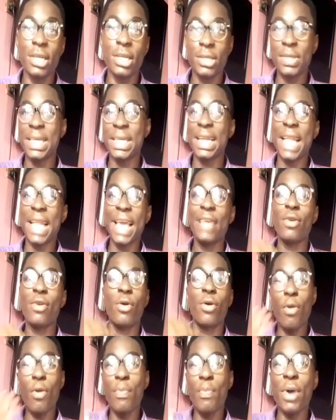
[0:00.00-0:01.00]
So they are like your
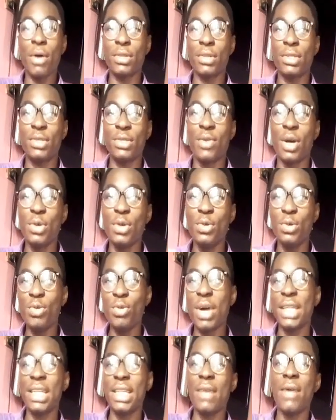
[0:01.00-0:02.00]
compounds. You
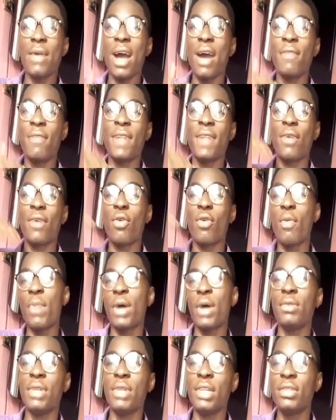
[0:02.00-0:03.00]
and them have like
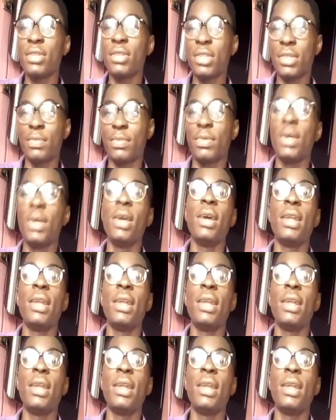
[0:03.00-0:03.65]
compound relationship.